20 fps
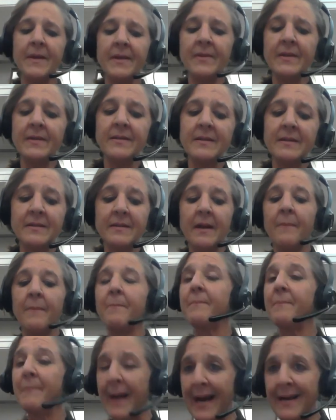This is a
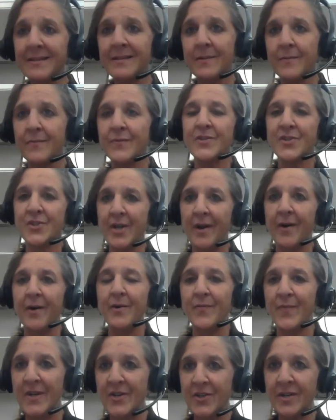massive
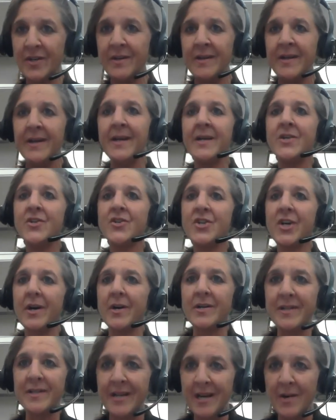shared vision,
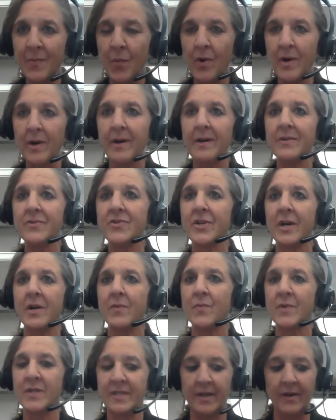shared teamwork,
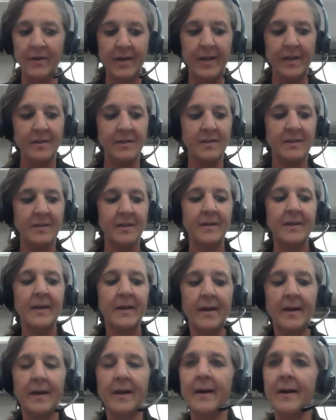shared resilience.
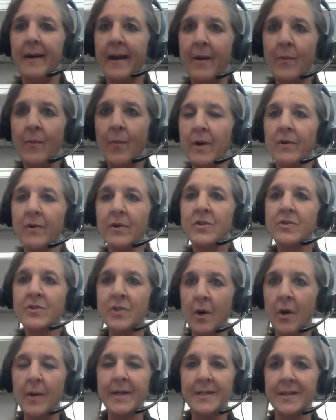And we're
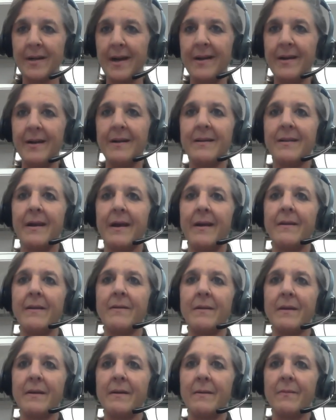so excited that
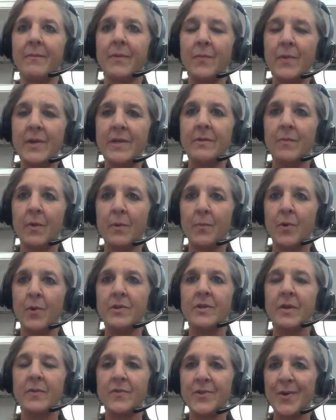the recent
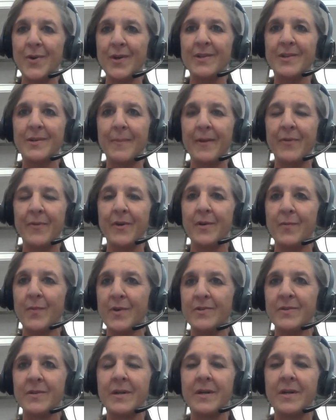reports have shown us about the
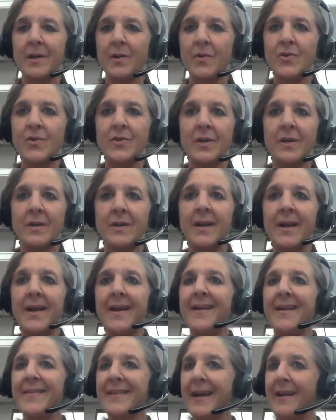diversity and inclusion
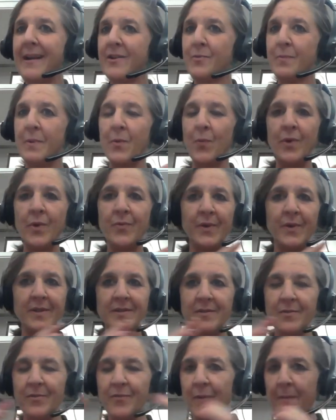that has been with
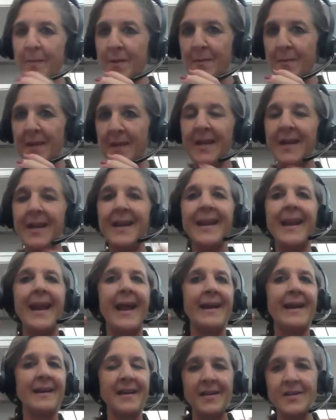us from the beginning
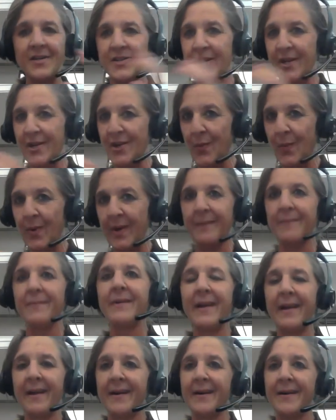and continuing
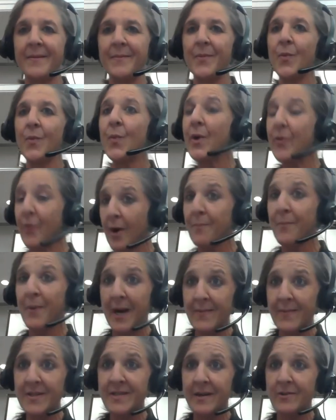with our
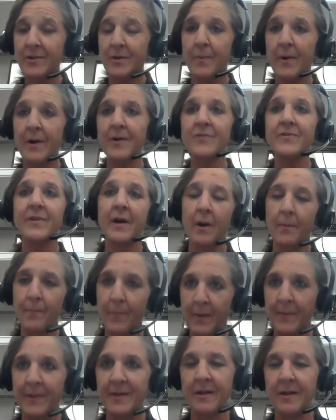private sector partners and our
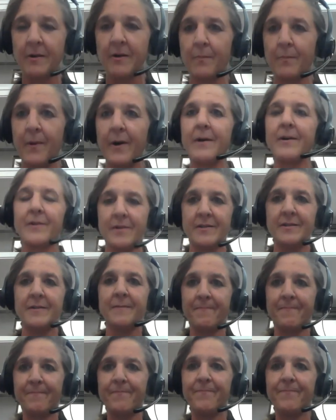public sector partners.